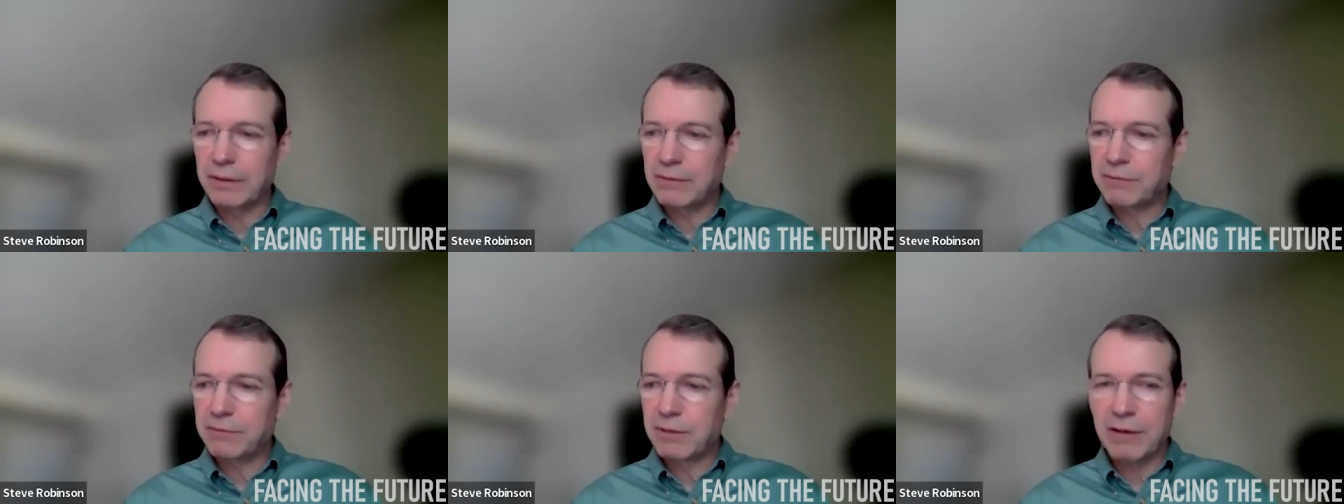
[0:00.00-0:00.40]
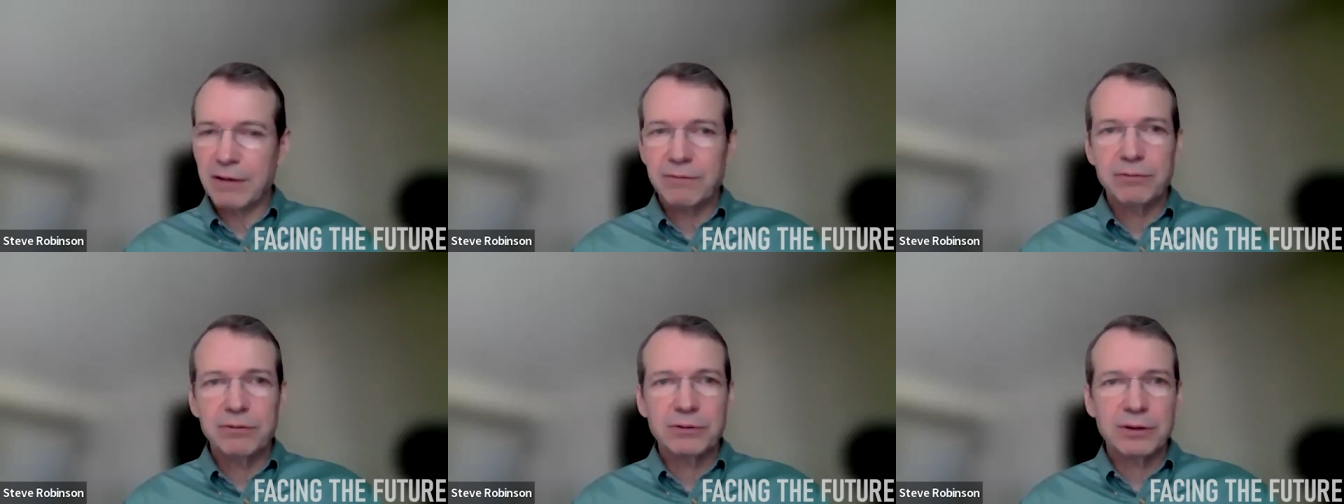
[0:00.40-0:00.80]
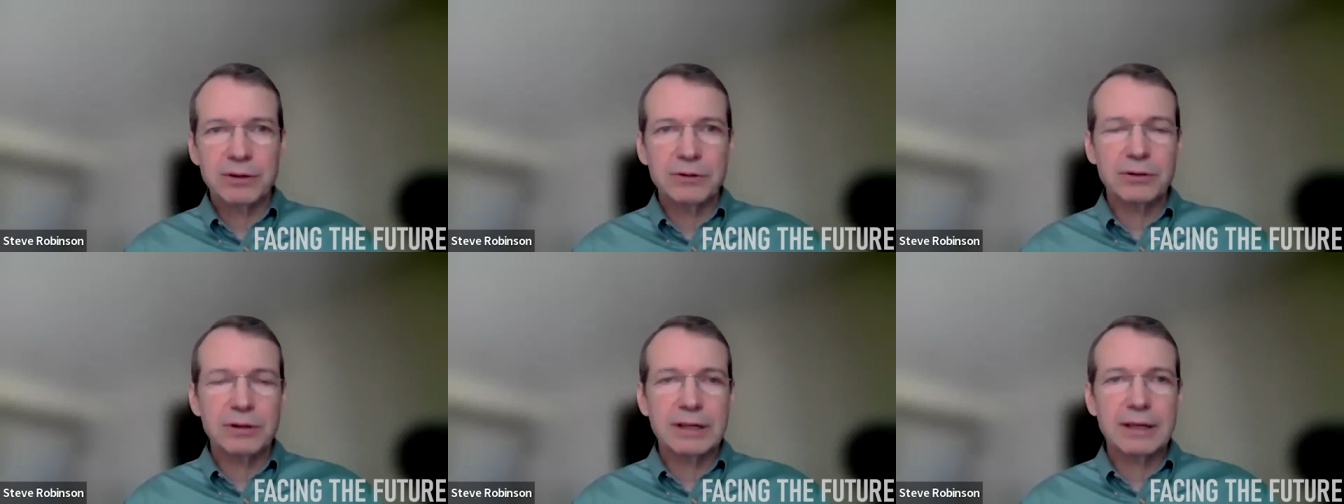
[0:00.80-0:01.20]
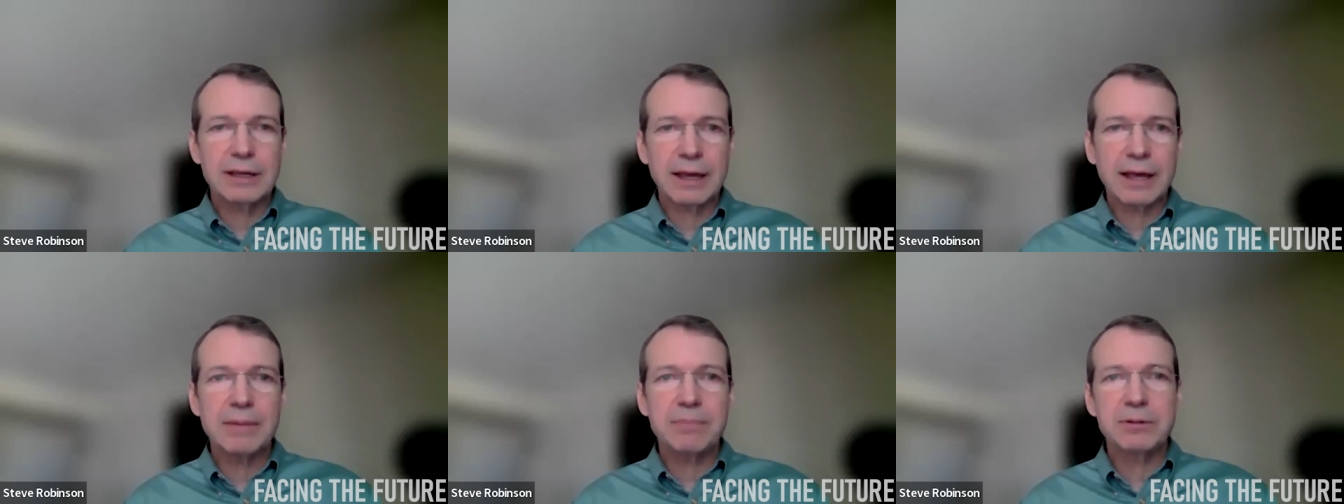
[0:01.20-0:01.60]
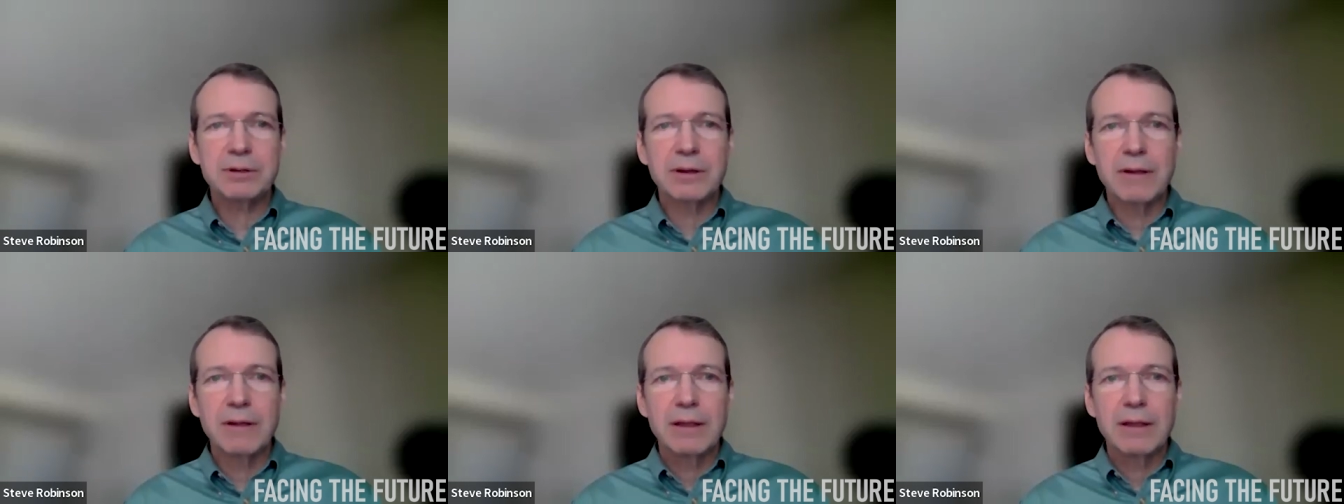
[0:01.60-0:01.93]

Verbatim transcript: They've they've essentially kept